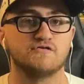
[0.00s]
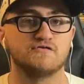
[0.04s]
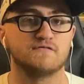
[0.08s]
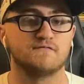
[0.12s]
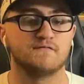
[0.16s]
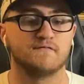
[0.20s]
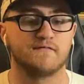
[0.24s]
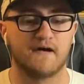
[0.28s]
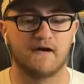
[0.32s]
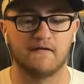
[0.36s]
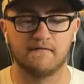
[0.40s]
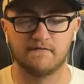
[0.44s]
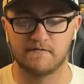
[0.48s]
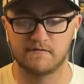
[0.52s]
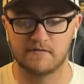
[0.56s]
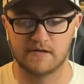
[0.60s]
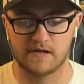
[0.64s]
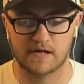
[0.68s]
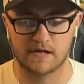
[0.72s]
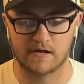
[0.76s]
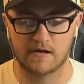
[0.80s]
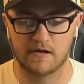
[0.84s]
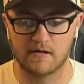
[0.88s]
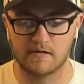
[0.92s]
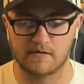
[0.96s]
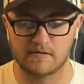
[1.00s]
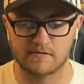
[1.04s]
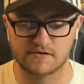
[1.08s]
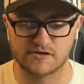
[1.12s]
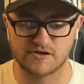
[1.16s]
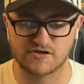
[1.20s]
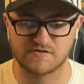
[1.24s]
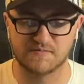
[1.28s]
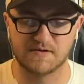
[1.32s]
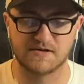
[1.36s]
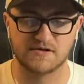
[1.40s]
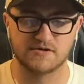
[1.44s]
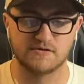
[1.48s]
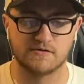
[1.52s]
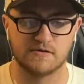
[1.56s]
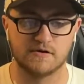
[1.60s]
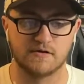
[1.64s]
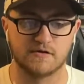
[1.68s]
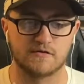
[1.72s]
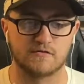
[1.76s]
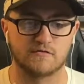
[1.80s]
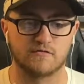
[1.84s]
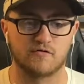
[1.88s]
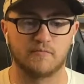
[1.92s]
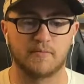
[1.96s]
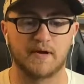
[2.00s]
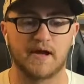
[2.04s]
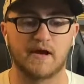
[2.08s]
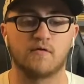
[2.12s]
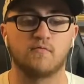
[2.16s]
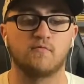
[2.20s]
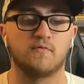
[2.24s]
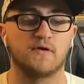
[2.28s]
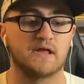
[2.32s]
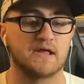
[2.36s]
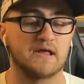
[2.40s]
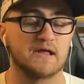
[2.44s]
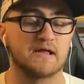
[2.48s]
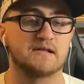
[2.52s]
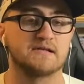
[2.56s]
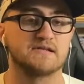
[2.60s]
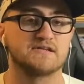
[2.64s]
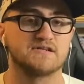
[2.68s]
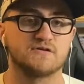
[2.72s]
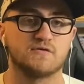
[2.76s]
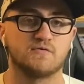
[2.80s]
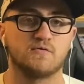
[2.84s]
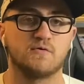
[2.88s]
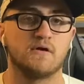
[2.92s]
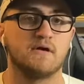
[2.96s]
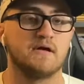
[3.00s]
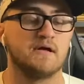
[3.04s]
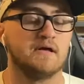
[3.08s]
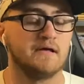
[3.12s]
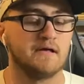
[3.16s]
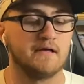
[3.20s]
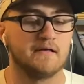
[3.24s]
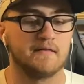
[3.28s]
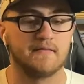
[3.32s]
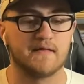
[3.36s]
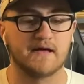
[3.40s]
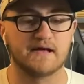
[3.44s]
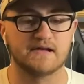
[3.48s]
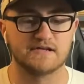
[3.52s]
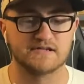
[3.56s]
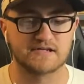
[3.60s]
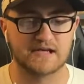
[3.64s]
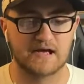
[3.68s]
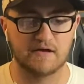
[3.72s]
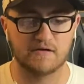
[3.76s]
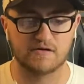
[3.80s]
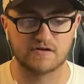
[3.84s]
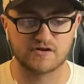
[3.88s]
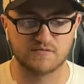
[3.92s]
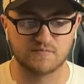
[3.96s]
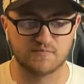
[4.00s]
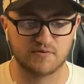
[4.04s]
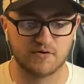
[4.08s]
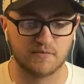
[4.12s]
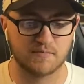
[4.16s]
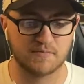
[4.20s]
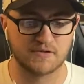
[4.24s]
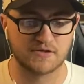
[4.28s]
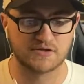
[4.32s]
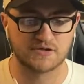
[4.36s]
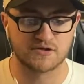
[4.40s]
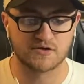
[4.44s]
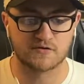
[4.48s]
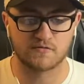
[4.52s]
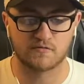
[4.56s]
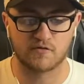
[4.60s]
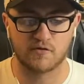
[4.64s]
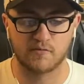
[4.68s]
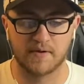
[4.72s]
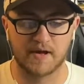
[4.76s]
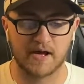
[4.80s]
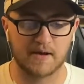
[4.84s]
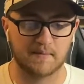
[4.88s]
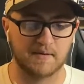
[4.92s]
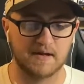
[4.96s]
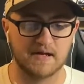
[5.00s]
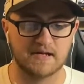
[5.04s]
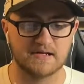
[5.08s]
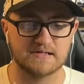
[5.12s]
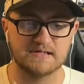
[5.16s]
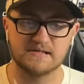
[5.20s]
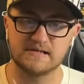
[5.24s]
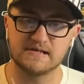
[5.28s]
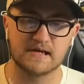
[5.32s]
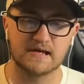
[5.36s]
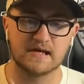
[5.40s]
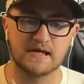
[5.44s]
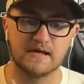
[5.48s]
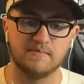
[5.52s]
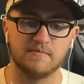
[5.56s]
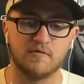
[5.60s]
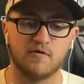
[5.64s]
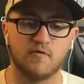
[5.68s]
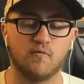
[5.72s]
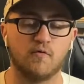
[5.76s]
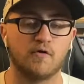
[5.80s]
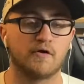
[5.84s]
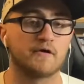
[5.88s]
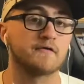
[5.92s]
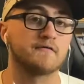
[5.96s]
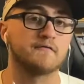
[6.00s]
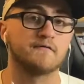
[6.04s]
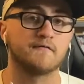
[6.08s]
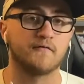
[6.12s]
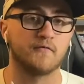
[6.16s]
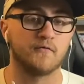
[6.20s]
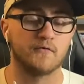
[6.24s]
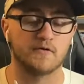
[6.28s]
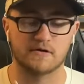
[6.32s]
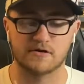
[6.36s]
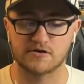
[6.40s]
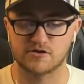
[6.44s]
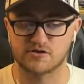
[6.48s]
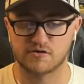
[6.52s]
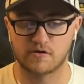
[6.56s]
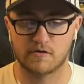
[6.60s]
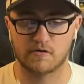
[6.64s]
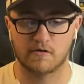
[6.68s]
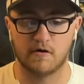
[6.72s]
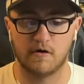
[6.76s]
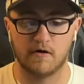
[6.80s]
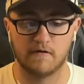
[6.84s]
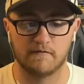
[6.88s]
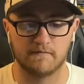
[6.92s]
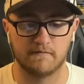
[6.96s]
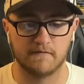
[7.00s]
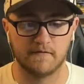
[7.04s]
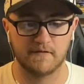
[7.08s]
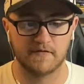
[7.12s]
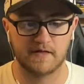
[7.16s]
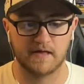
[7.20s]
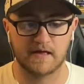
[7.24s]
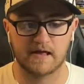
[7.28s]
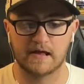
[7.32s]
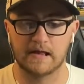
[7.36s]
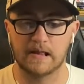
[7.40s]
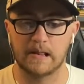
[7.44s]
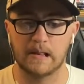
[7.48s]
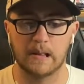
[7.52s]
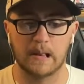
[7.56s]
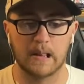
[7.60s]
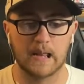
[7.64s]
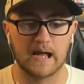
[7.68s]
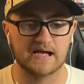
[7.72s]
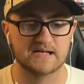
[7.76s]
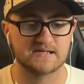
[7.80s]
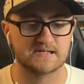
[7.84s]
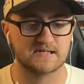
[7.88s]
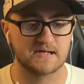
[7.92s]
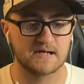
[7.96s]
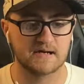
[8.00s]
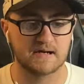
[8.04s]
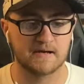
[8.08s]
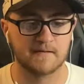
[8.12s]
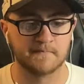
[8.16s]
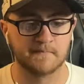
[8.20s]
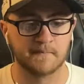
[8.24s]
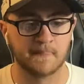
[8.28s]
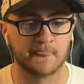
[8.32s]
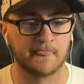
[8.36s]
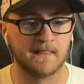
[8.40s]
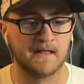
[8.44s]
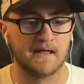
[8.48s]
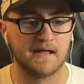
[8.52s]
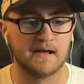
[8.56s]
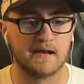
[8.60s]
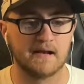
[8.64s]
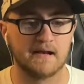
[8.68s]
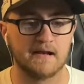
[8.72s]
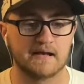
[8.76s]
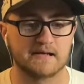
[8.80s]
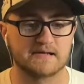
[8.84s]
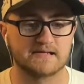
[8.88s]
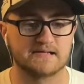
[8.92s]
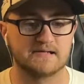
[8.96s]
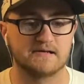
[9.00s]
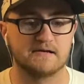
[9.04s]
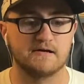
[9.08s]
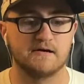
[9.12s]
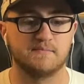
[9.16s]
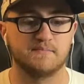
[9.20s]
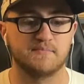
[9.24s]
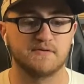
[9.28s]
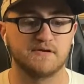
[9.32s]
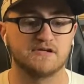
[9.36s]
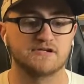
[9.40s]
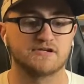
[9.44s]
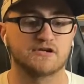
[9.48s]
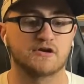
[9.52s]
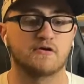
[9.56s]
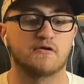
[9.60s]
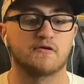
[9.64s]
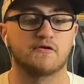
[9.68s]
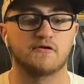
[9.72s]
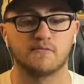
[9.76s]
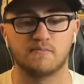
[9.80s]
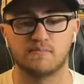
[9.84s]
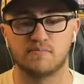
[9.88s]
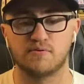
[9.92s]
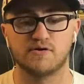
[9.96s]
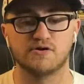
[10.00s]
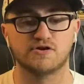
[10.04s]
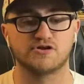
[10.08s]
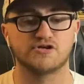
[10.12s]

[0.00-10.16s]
Valvoline colors, especially in Throwback weekend. So that is Alex Bowman's throwback paint scheme, a wonderful one to start off with, a classic. Next up is Kurt Busch.